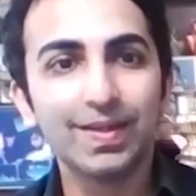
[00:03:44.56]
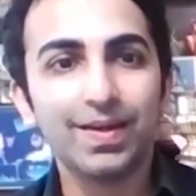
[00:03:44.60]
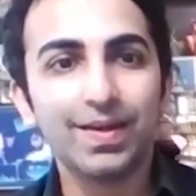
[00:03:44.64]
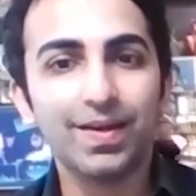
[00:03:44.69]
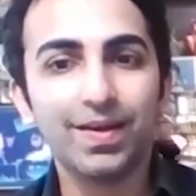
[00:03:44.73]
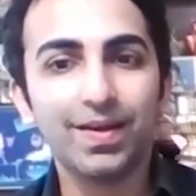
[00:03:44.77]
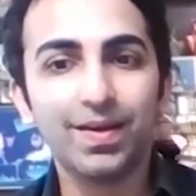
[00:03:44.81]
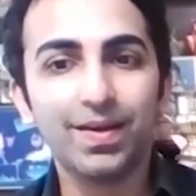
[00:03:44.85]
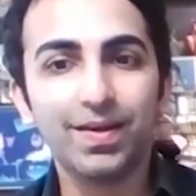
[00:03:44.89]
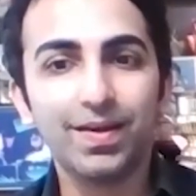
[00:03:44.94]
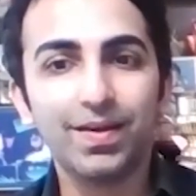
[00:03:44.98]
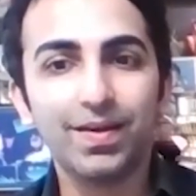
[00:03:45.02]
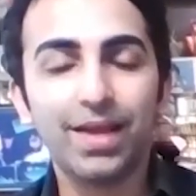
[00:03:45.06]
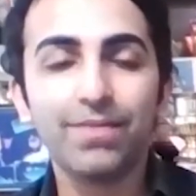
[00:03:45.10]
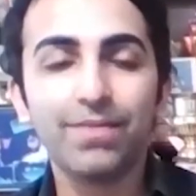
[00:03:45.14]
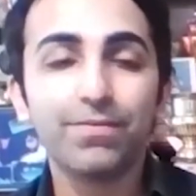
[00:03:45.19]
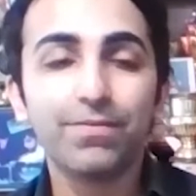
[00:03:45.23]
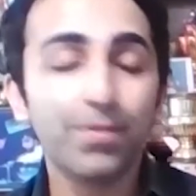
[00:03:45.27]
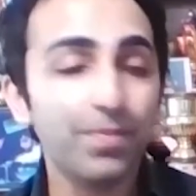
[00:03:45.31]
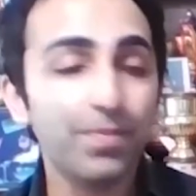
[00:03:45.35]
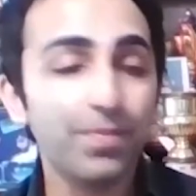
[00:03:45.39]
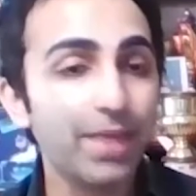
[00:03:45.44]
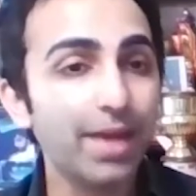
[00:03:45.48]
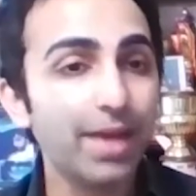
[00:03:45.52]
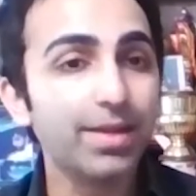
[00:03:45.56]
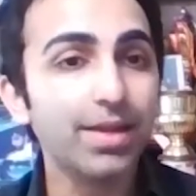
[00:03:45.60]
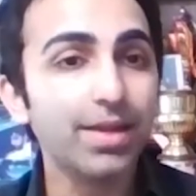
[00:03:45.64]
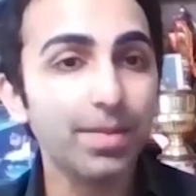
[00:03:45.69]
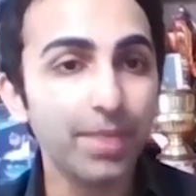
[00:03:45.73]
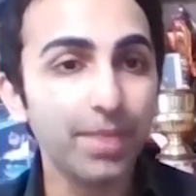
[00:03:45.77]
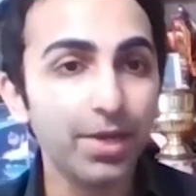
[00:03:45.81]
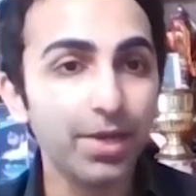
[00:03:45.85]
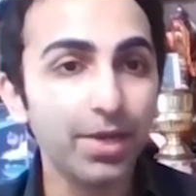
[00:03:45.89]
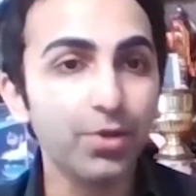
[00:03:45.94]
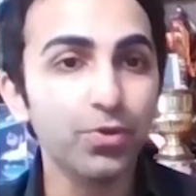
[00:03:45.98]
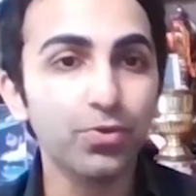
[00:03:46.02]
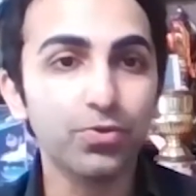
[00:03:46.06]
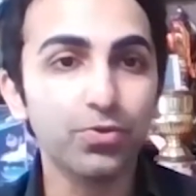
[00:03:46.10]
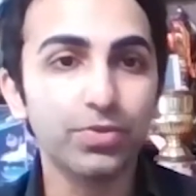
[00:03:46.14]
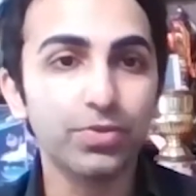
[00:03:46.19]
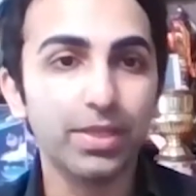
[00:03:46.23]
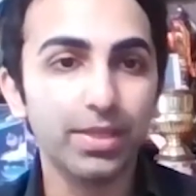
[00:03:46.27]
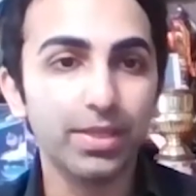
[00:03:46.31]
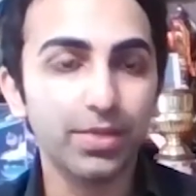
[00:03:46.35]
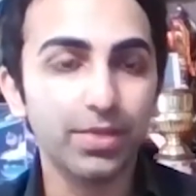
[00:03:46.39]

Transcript: And from that time, I knew that